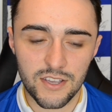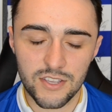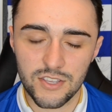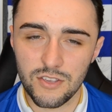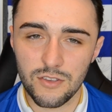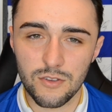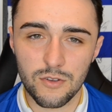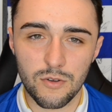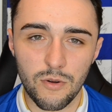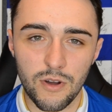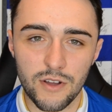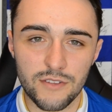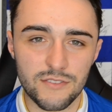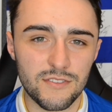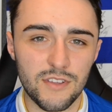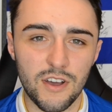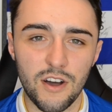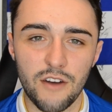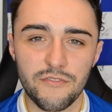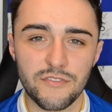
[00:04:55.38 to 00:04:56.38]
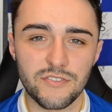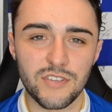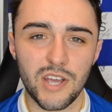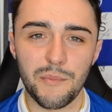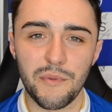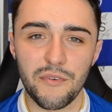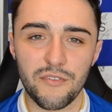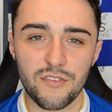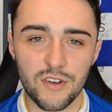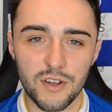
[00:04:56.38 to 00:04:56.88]
Hugo, half the
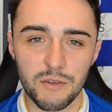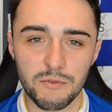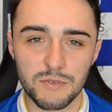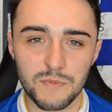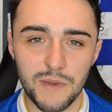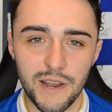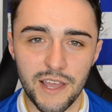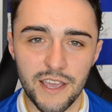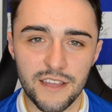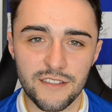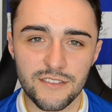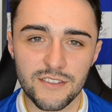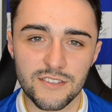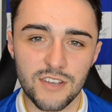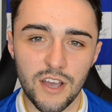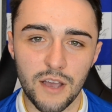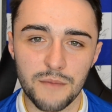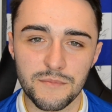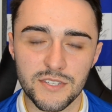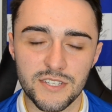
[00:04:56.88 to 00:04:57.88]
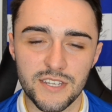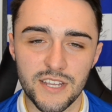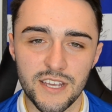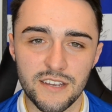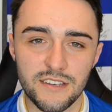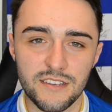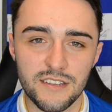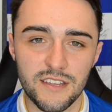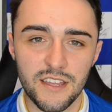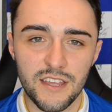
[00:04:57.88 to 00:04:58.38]
time I thought he was playing, the times he
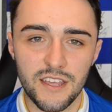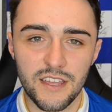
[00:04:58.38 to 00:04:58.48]
did